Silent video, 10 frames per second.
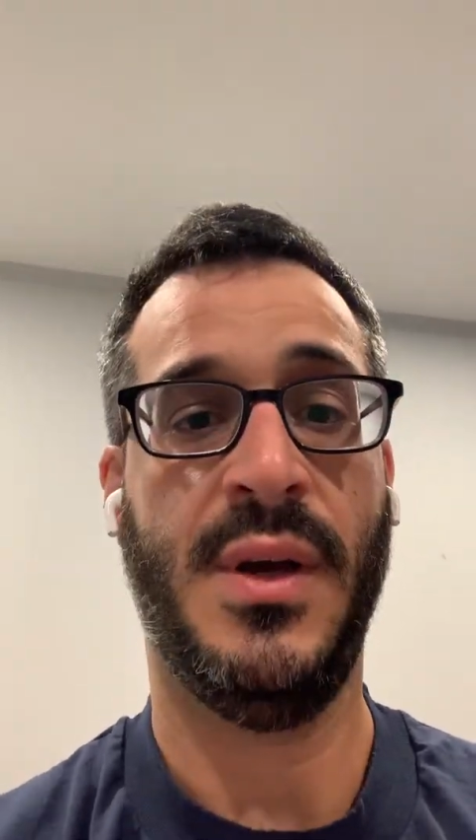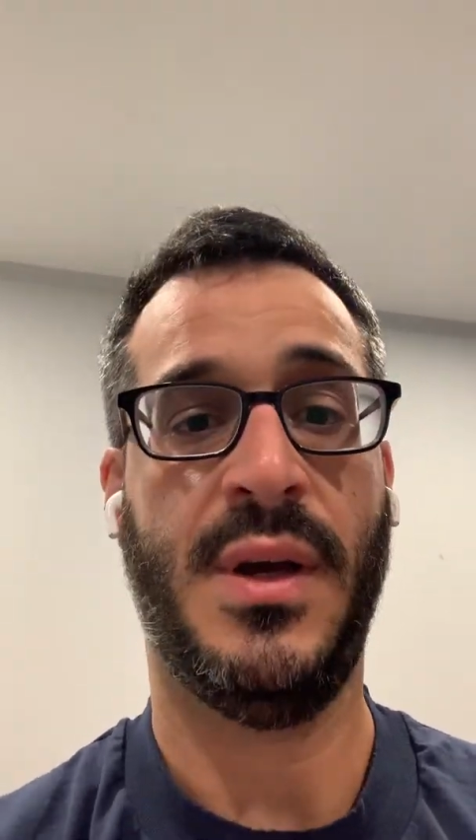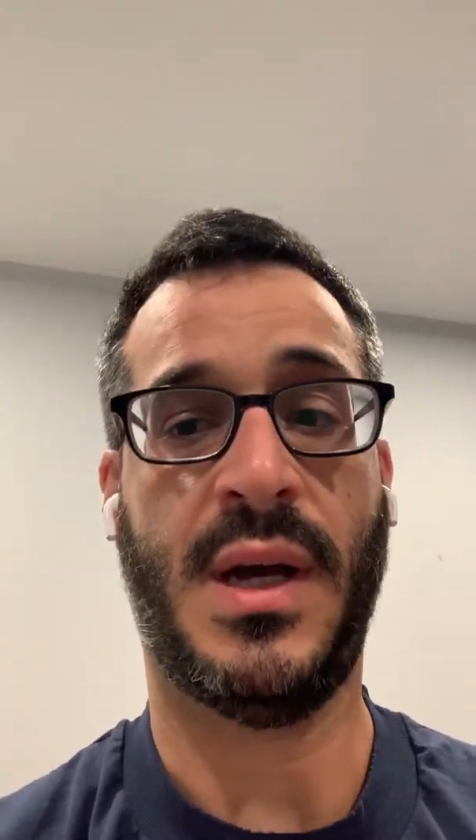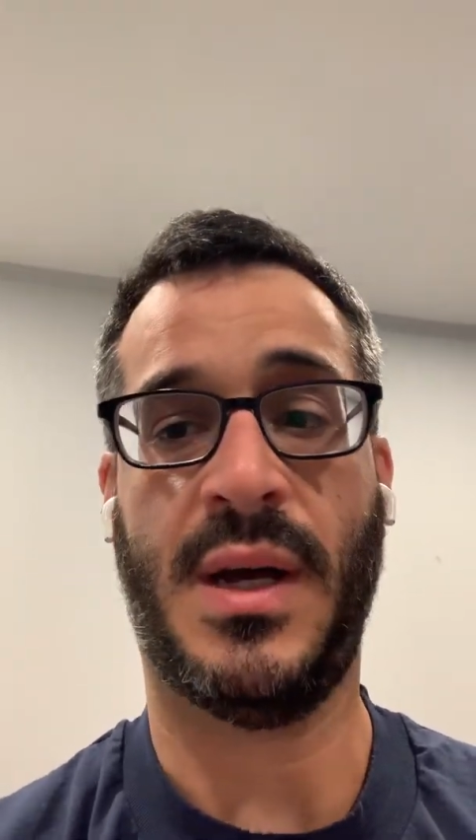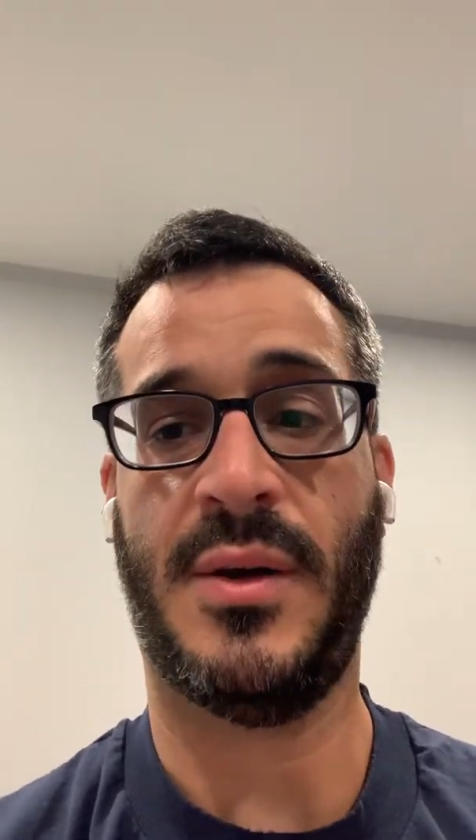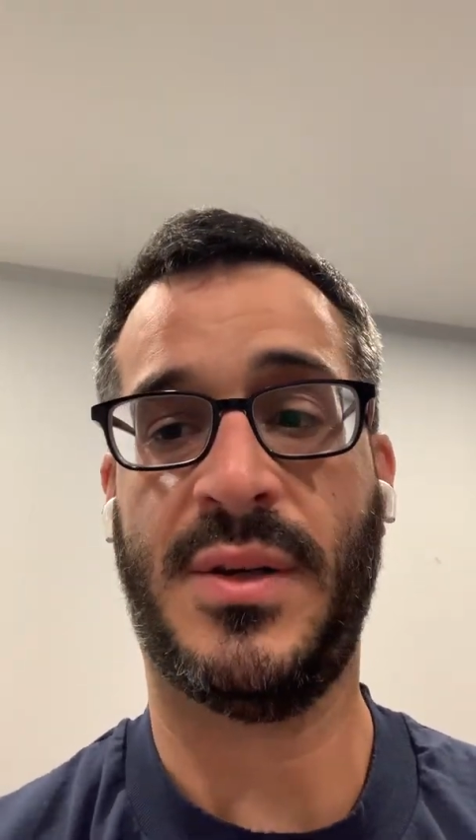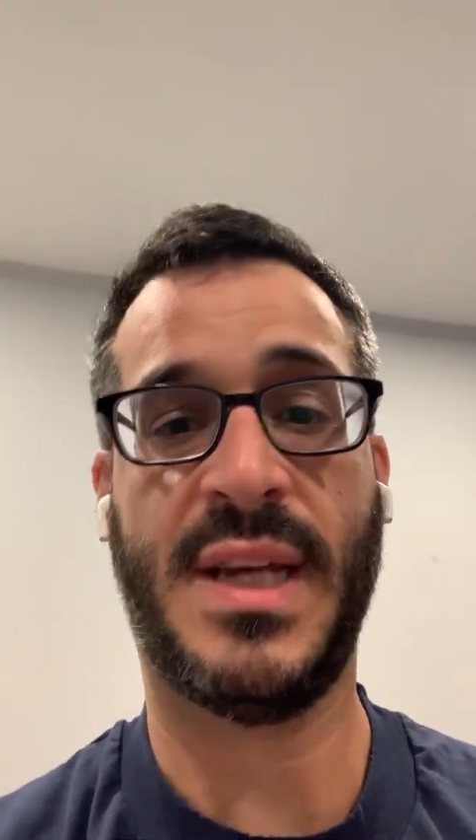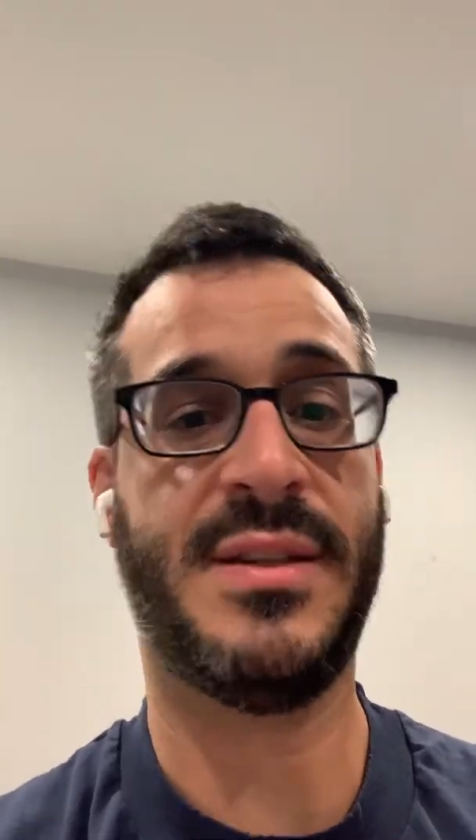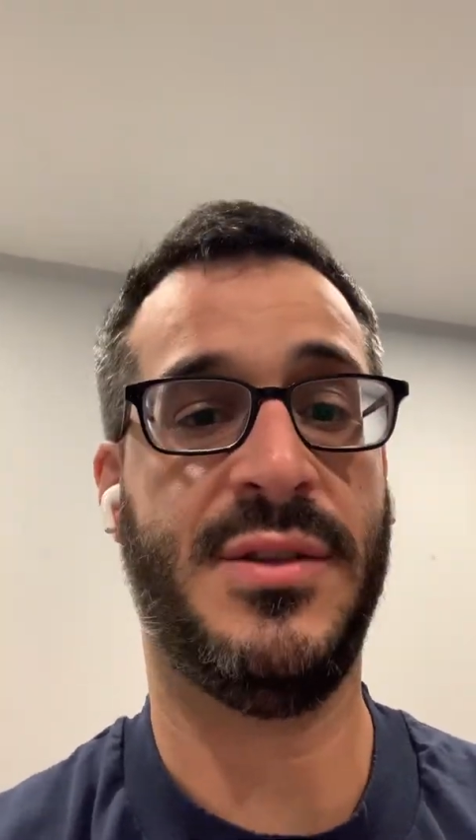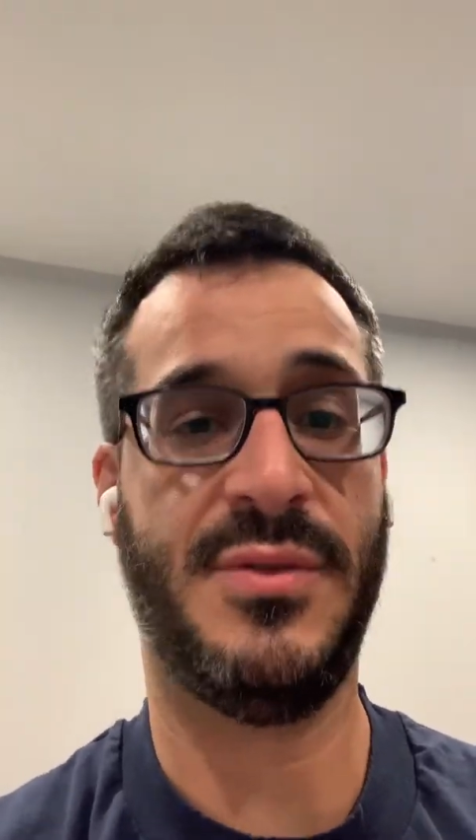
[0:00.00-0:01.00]
or
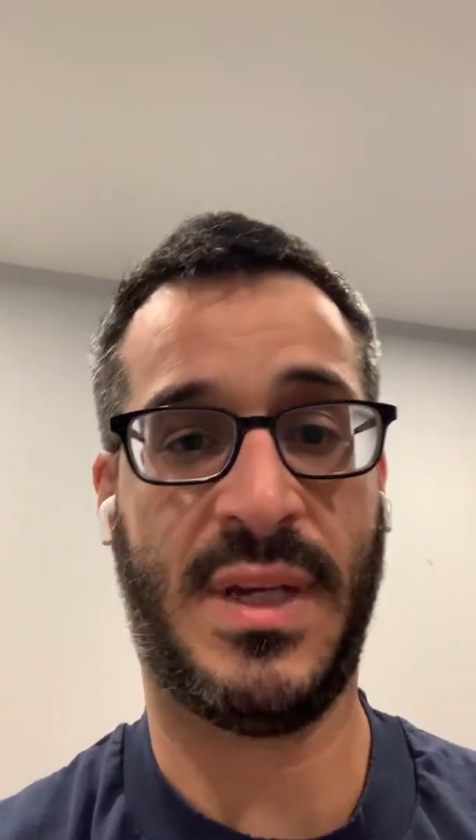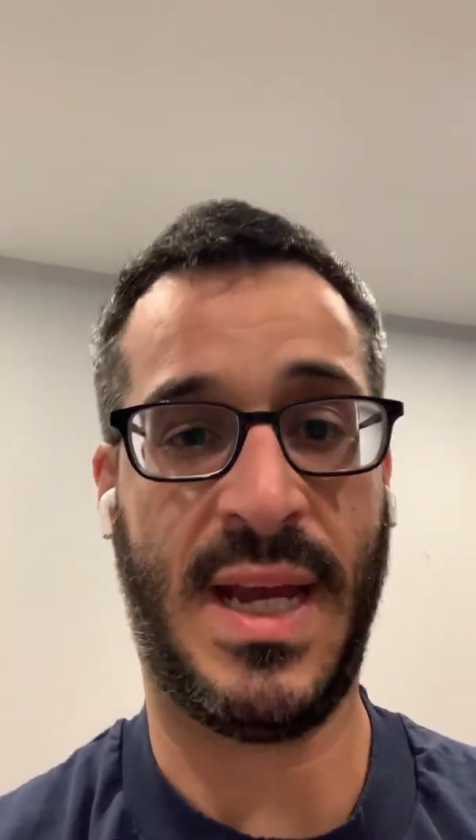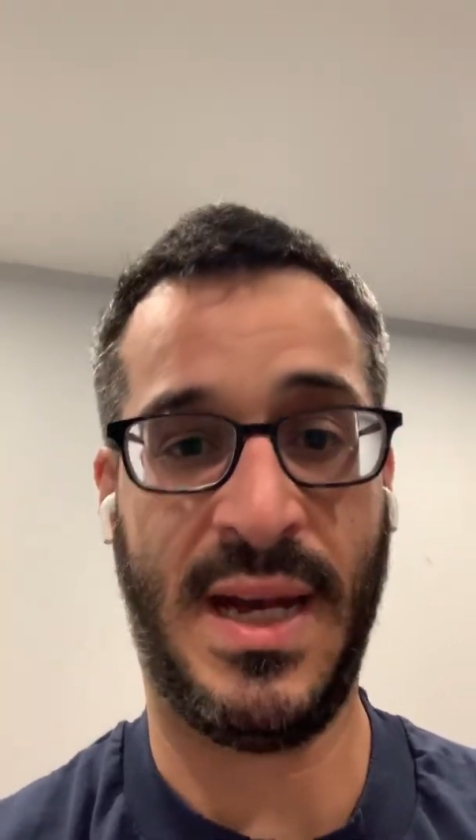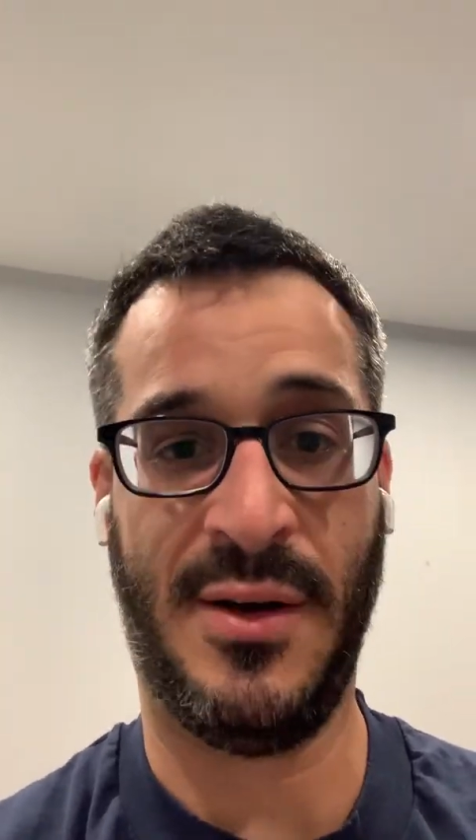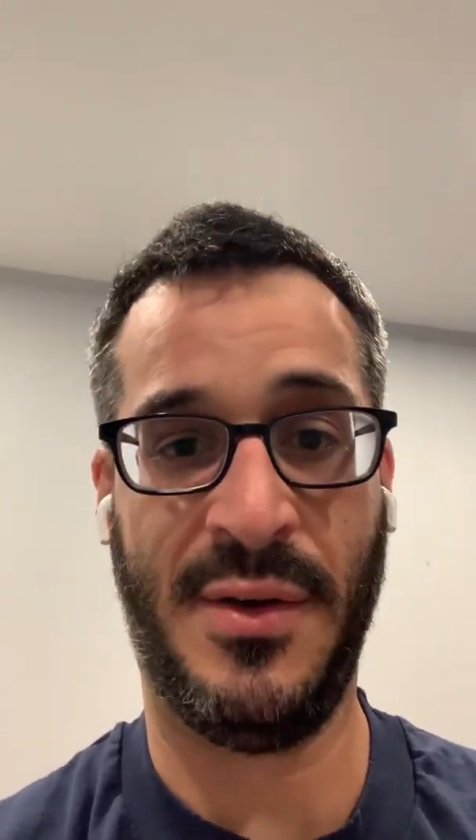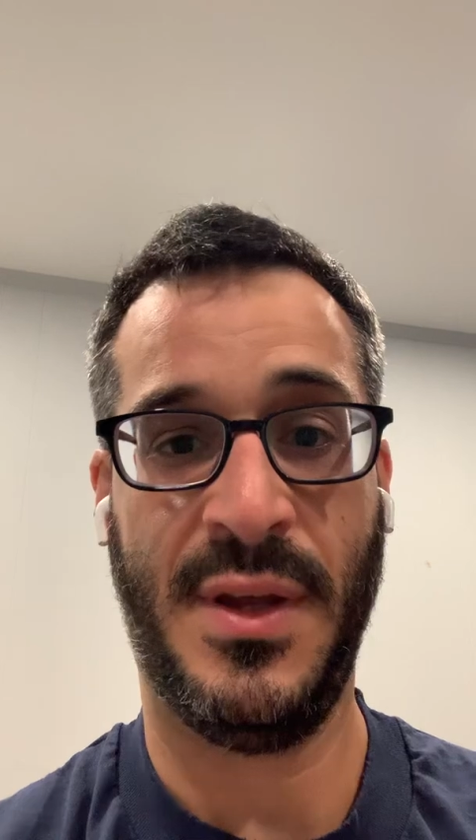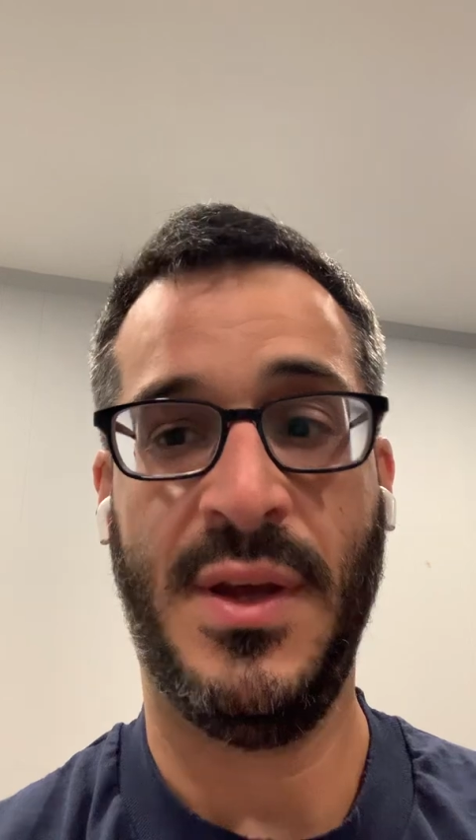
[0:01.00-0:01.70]
takes into account